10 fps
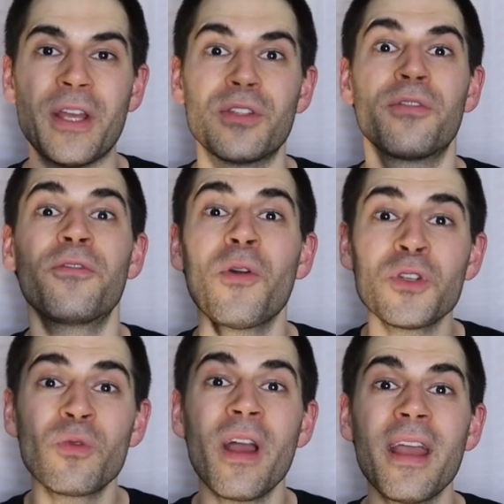ways. The
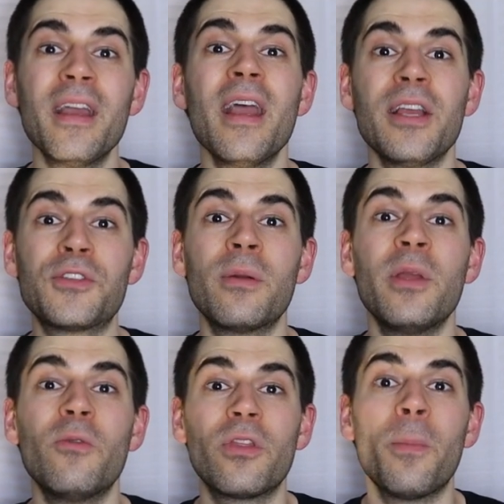first way is going to
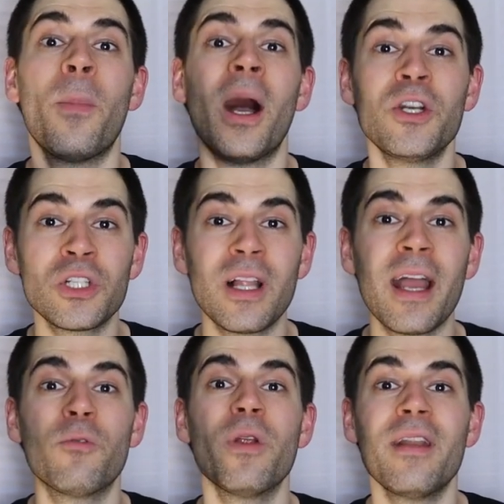be with the
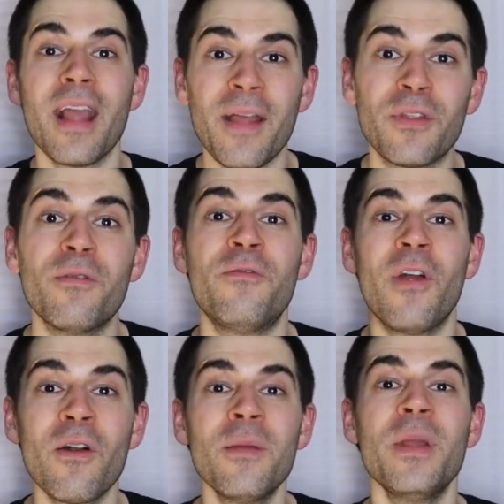punchline written at the
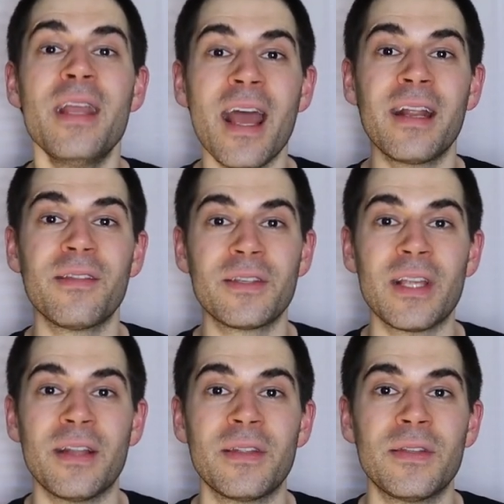very beginning of the
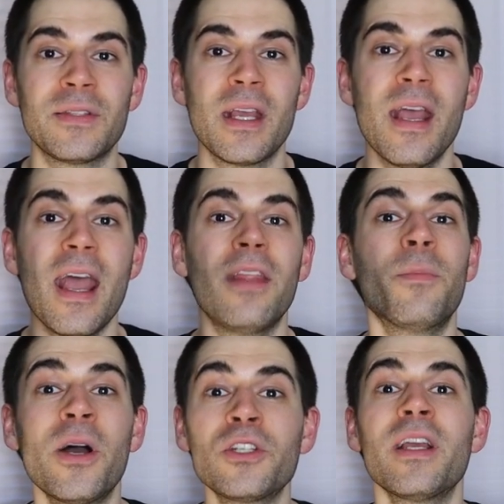sentence, and
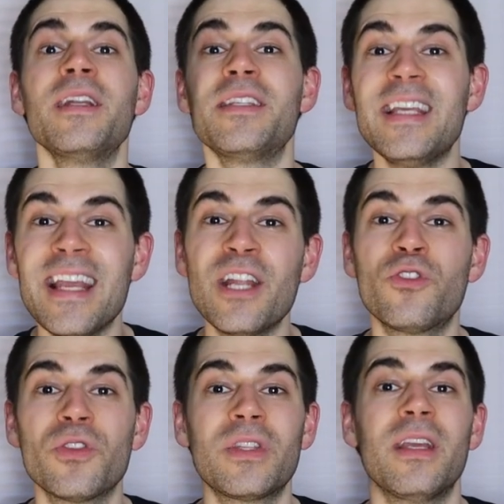the punchline is the
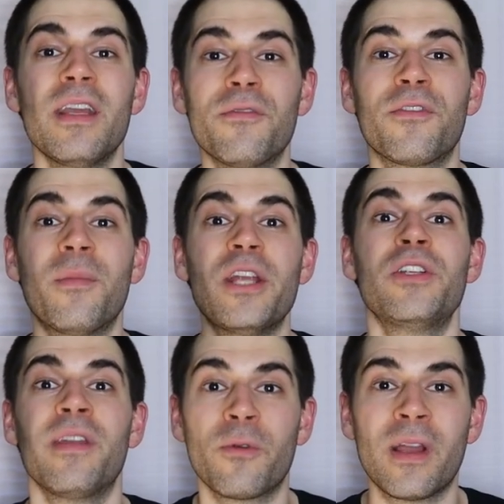interesting
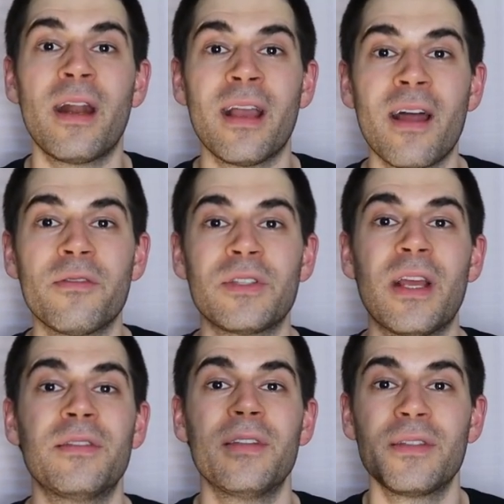information that we're getting out of a
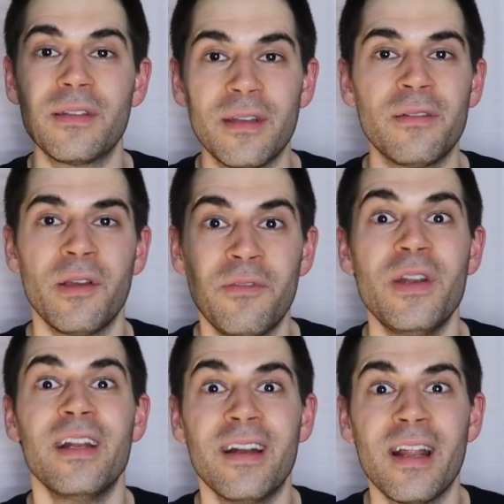sentence, if you
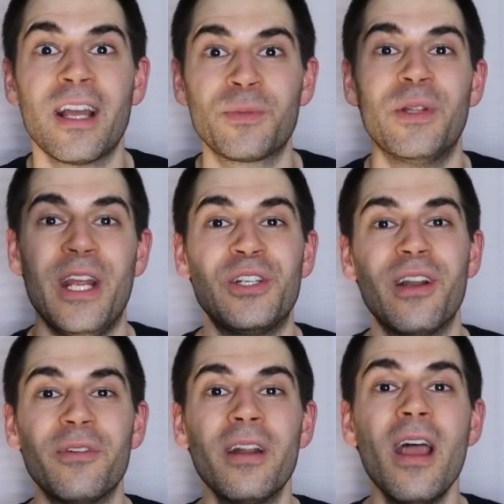need an explanation
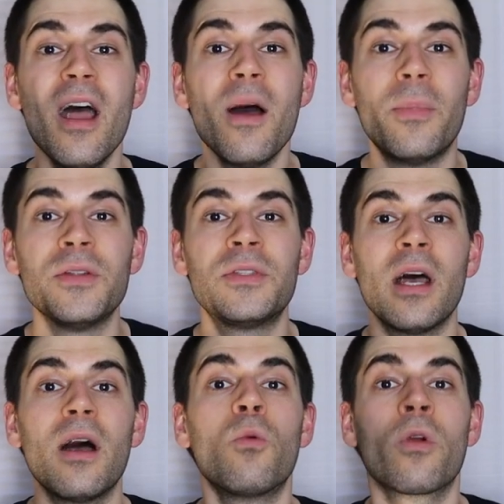of it.
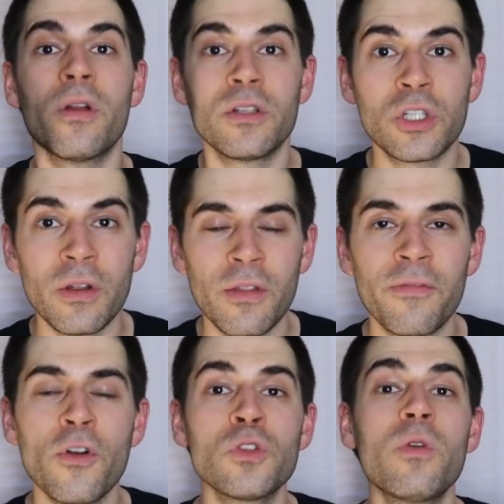But we're going to show you the
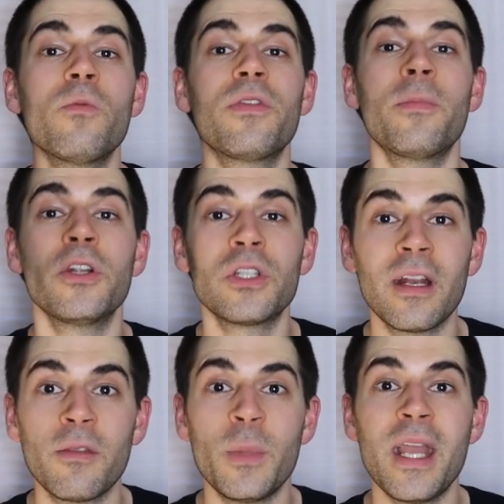first one with the
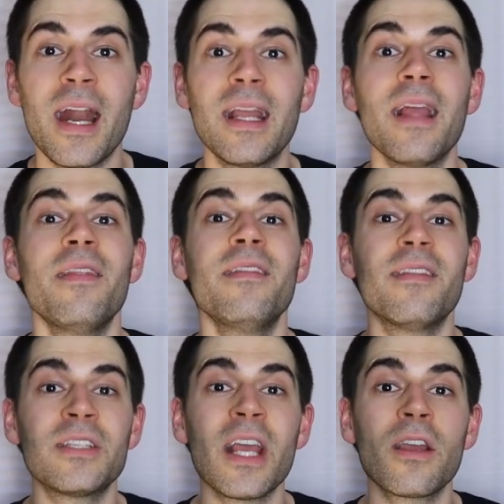punchline at the beginning, and then
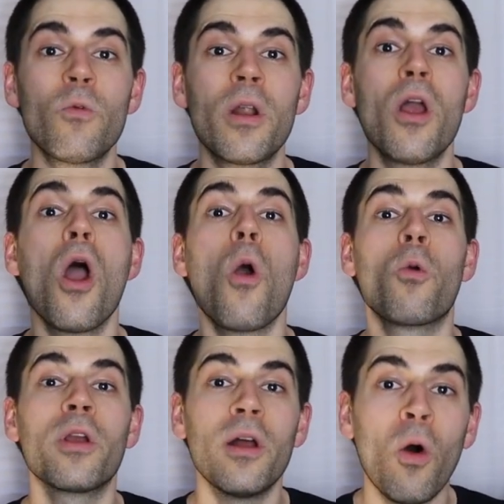the second one,
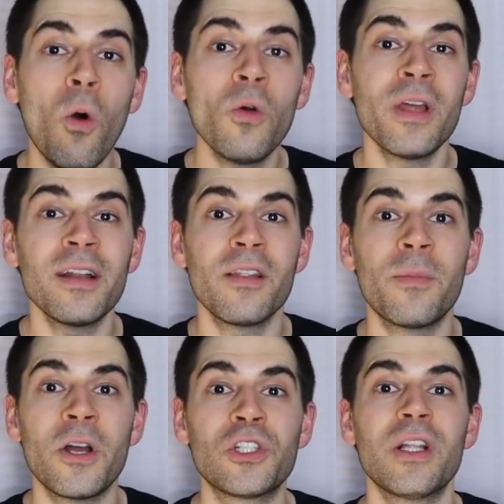we're going to hold on to the
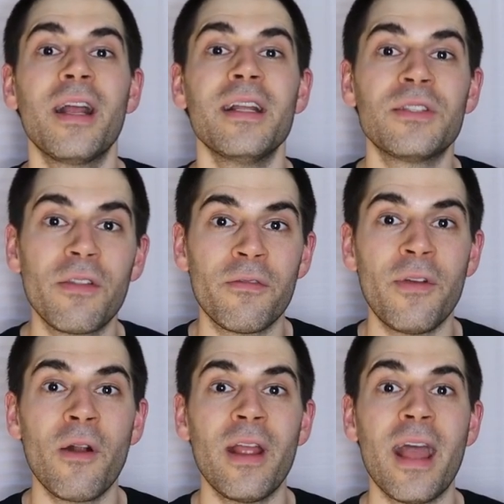punchline until the
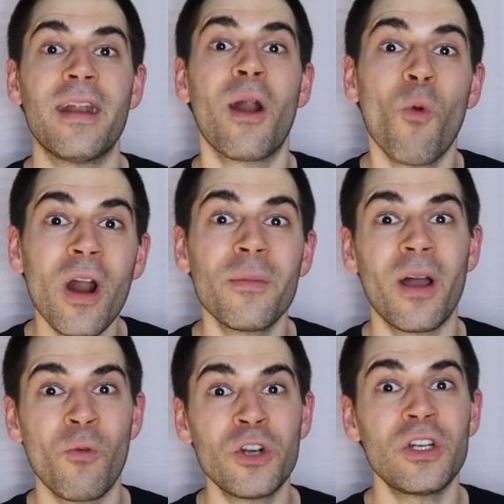very end, and
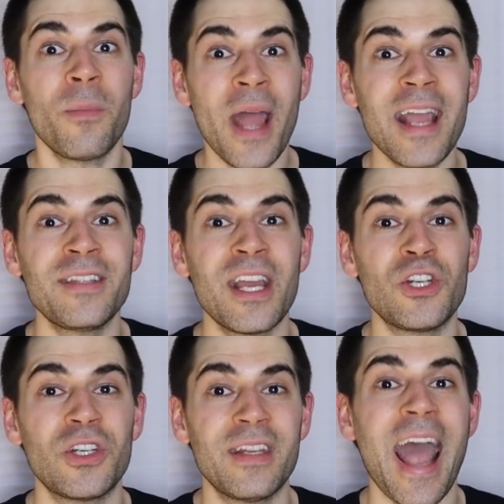I want you to pay
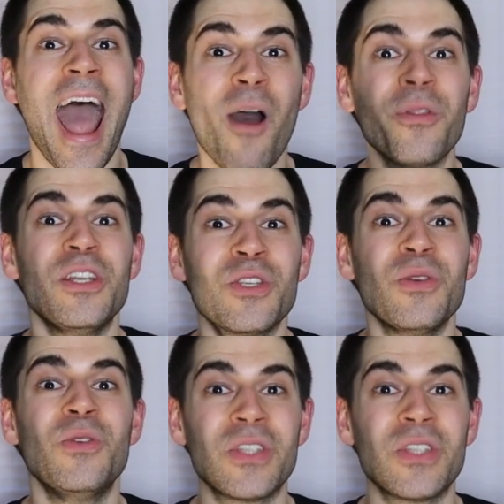attention to how these two